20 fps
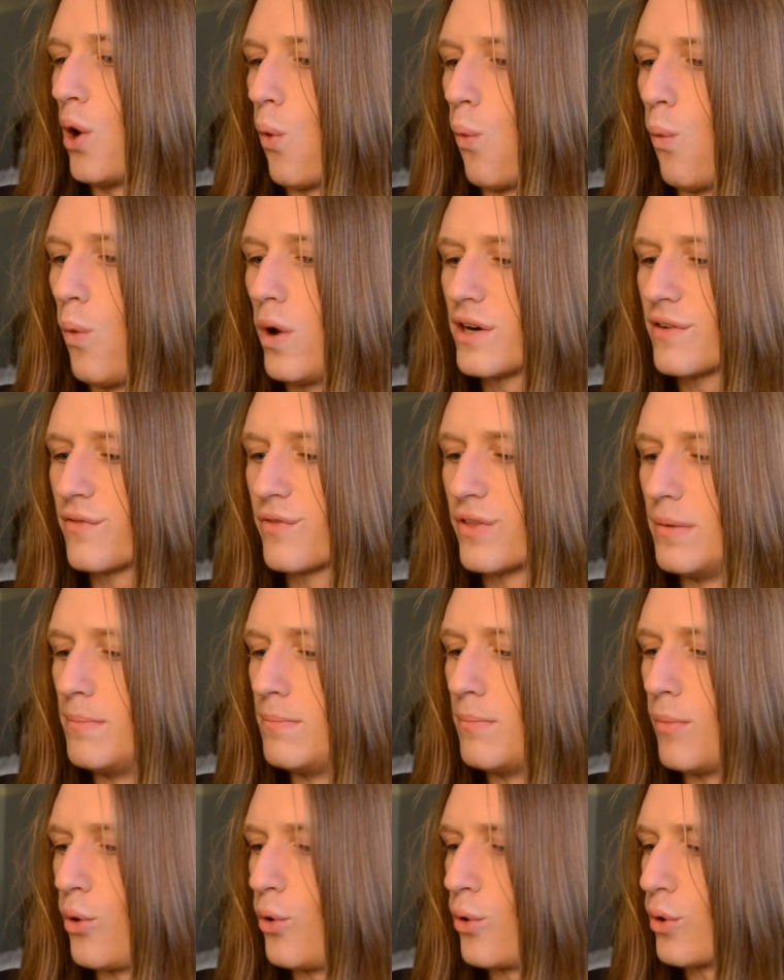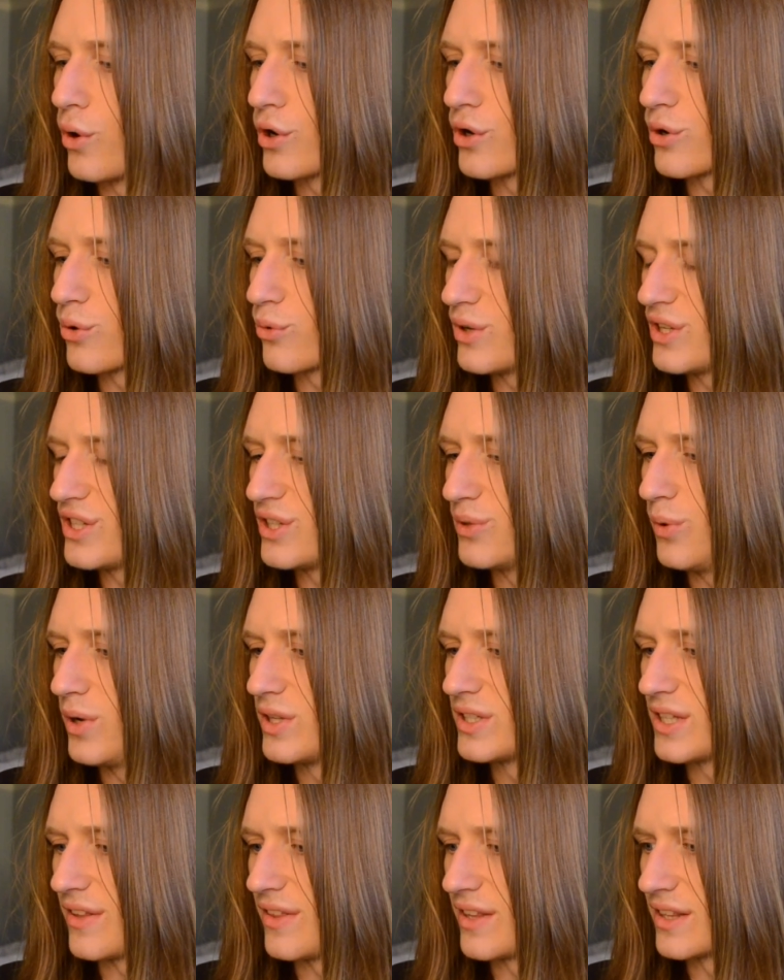one of the more recent
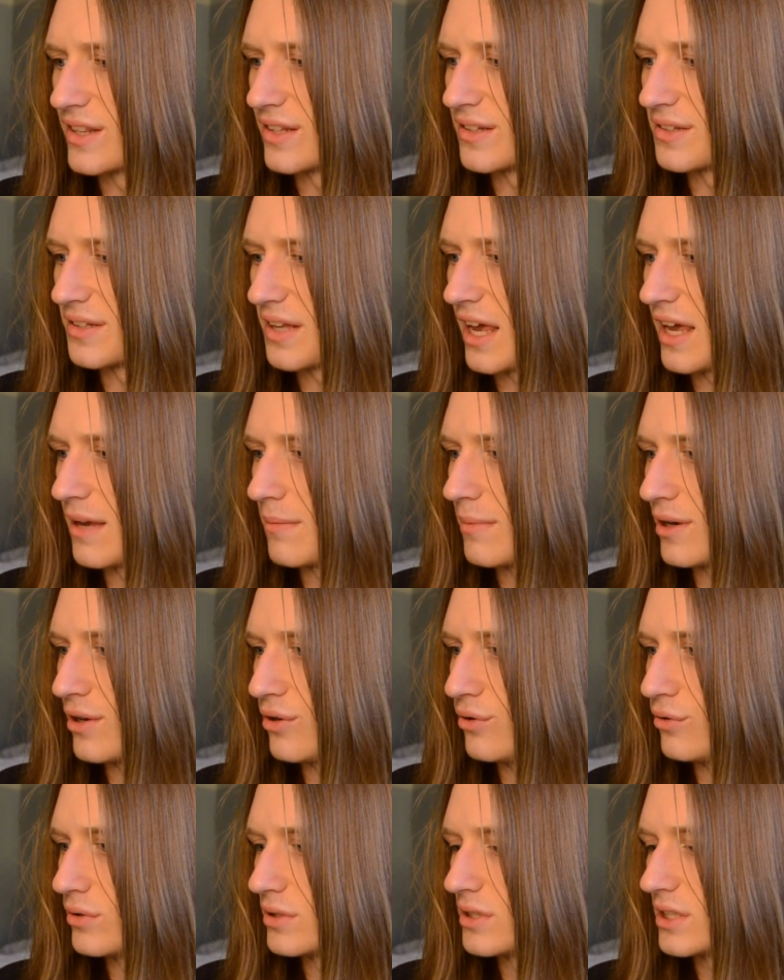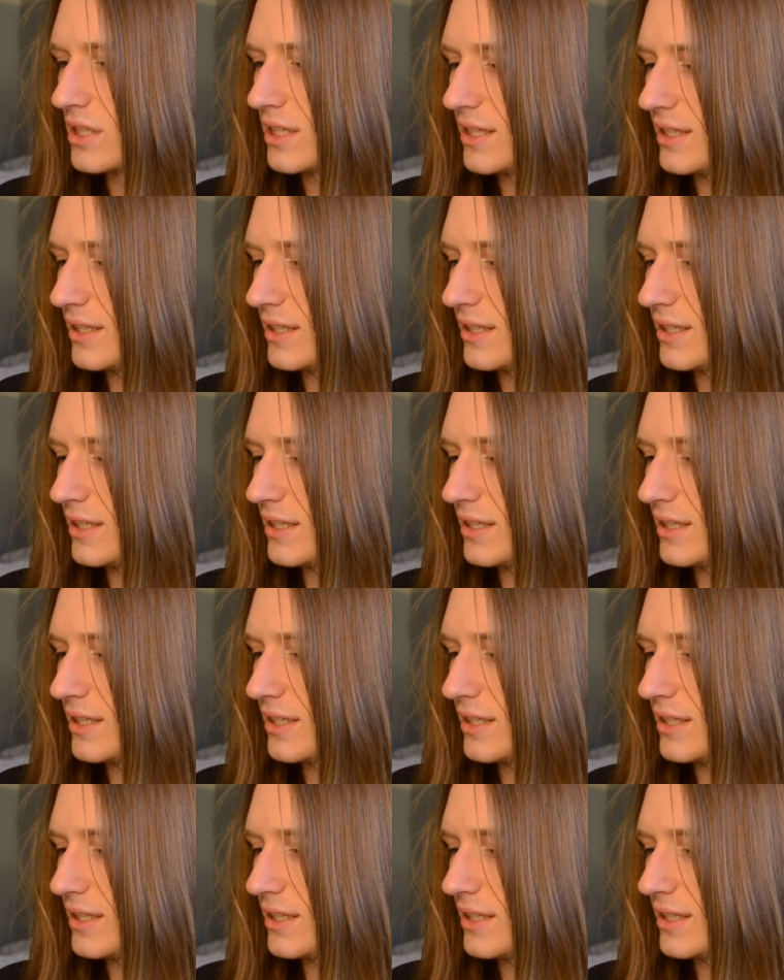ones. I think this came out